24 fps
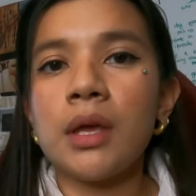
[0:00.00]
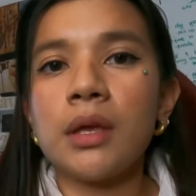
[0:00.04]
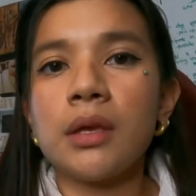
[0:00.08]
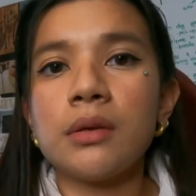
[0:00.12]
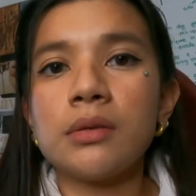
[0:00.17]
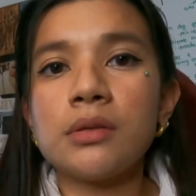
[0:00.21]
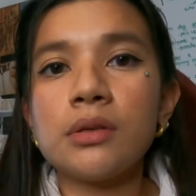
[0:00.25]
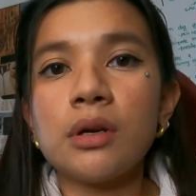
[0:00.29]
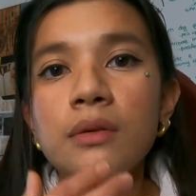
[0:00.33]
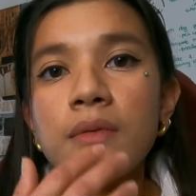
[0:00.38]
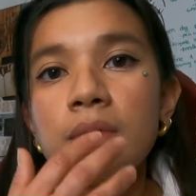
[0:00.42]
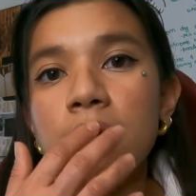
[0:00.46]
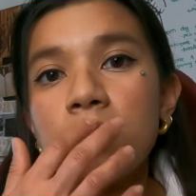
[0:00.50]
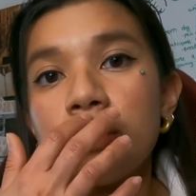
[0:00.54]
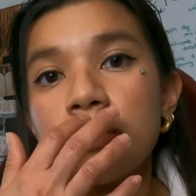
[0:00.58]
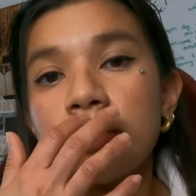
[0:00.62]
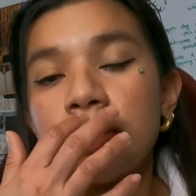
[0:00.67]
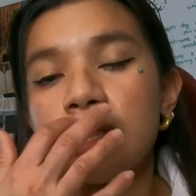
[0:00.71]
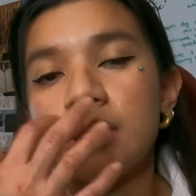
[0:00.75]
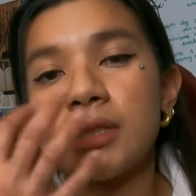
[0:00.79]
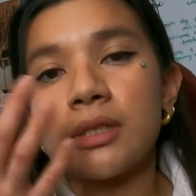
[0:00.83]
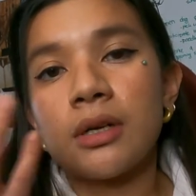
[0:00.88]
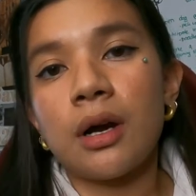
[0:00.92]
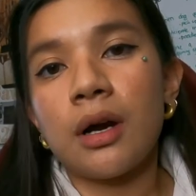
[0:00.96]
You don't even know what the
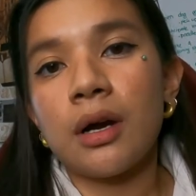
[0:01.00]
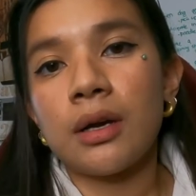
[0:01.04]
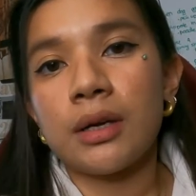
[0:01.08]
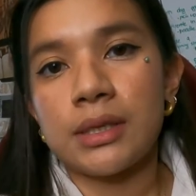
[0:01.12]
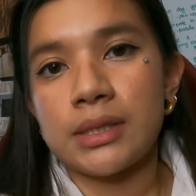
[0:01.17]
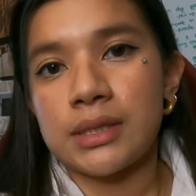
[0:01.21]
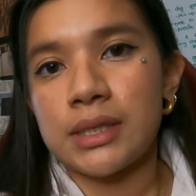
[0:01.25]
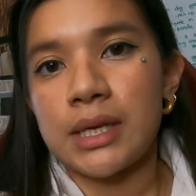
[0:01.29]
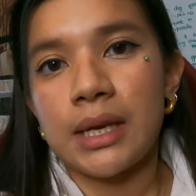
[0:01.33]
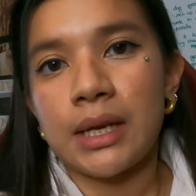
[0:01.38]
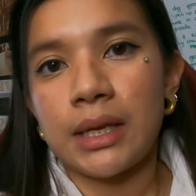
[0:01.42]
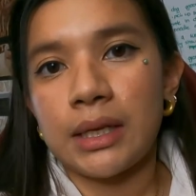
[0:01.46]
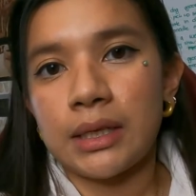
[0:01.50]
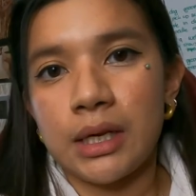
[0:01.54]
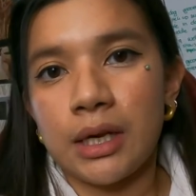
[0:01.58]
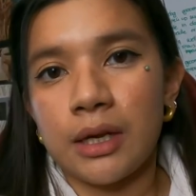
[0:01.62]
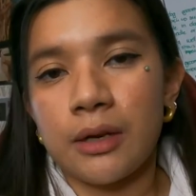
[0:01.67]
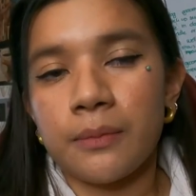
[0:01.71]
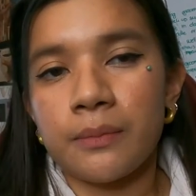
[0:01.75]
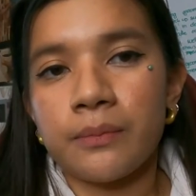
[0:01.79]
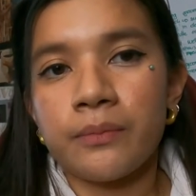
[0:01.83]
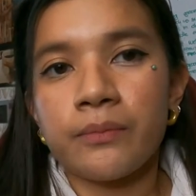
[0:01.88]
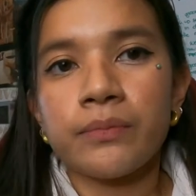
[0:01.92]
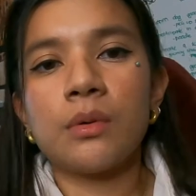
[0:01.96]
dog is getting
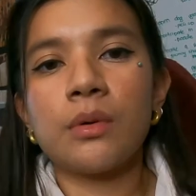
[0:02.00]
done.